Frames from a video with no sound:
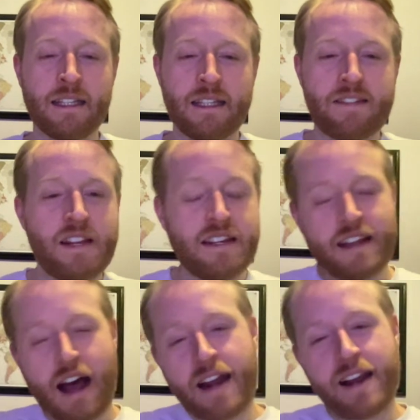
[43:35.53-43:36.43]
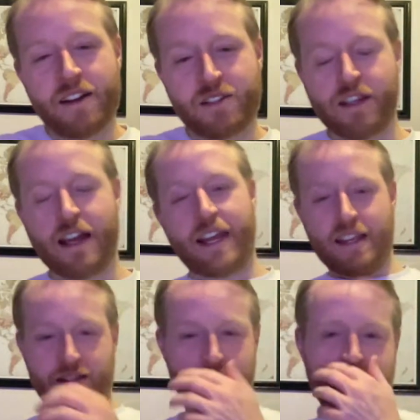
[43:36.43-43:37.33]
City side here is, I
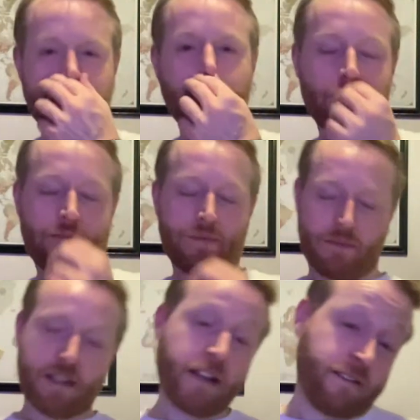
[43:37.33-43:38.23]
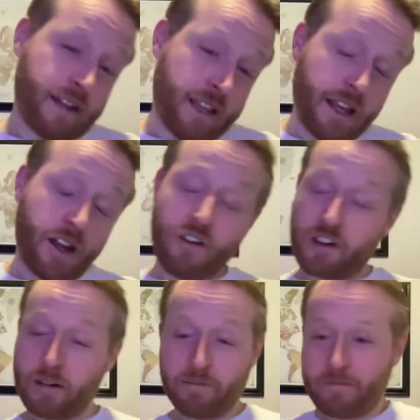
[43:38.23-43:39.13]
guess, besides, I like
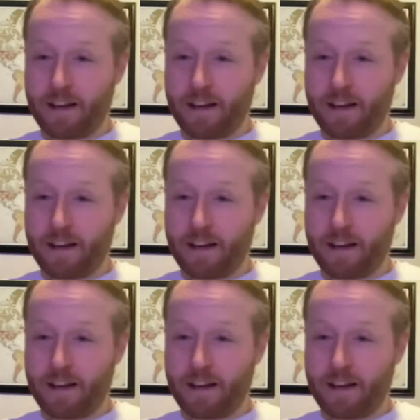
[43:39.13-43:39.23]
over.